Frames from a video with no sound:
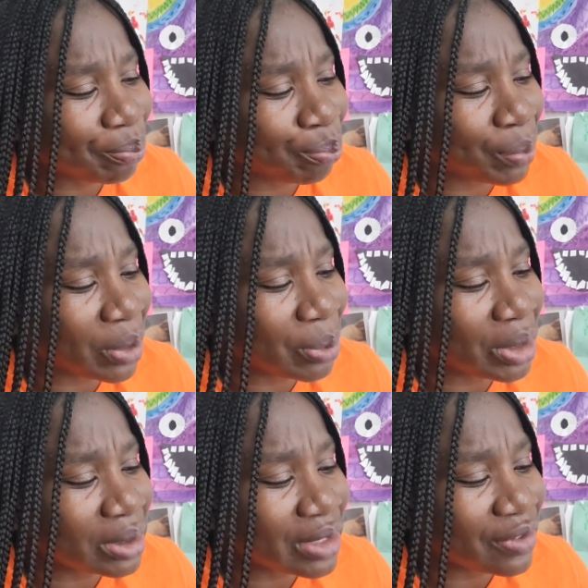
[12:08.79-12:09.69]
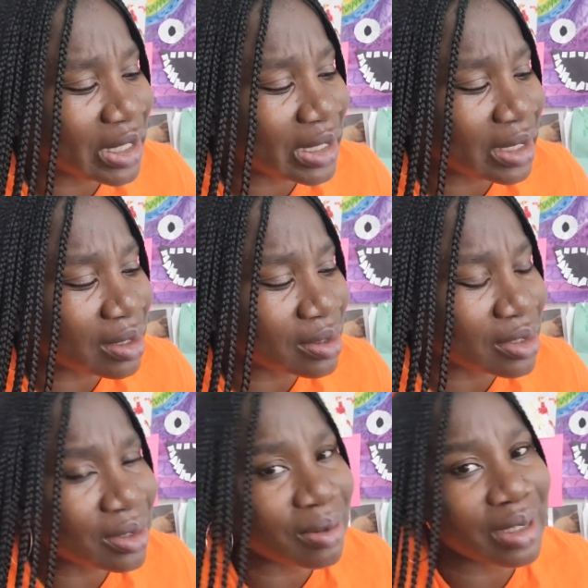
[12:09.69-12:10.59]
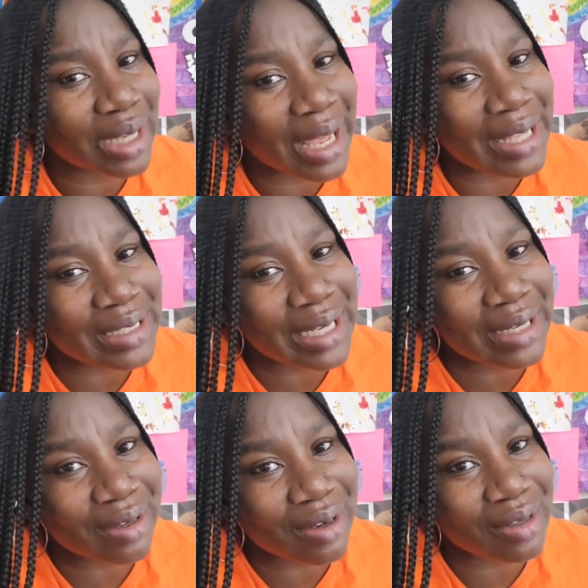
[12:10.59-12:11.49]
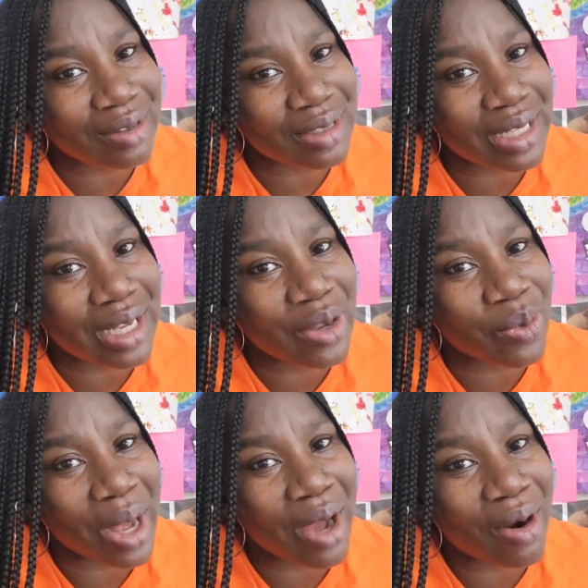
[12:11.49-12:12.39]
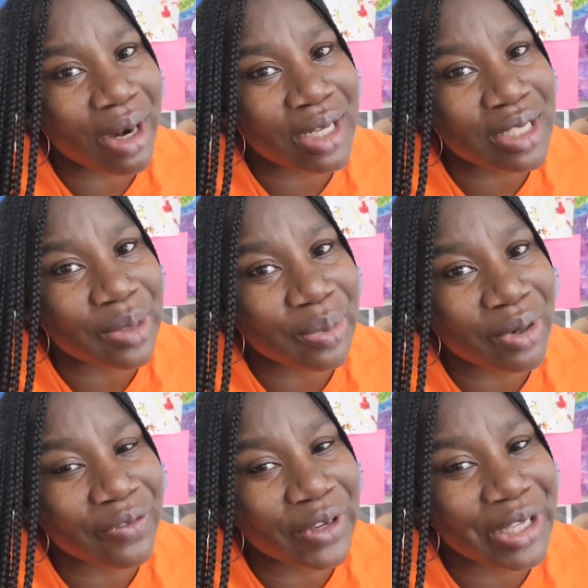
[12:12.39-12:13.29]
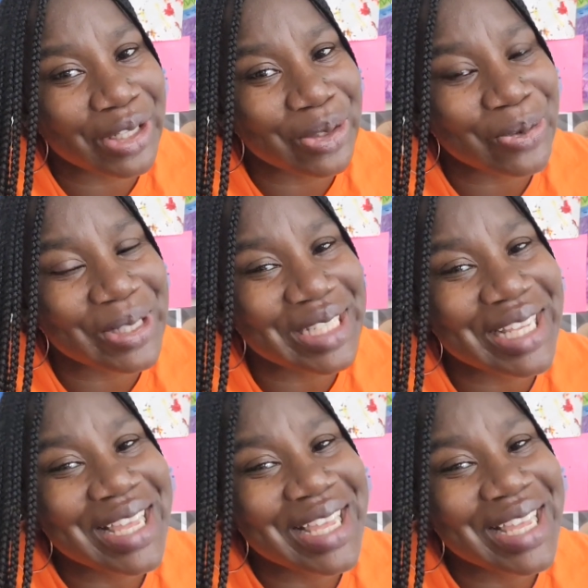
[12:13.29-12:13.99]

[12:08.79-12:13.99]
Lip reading: but we'll leave it at those 2, the lines and the colors, and why art is important for your little ones.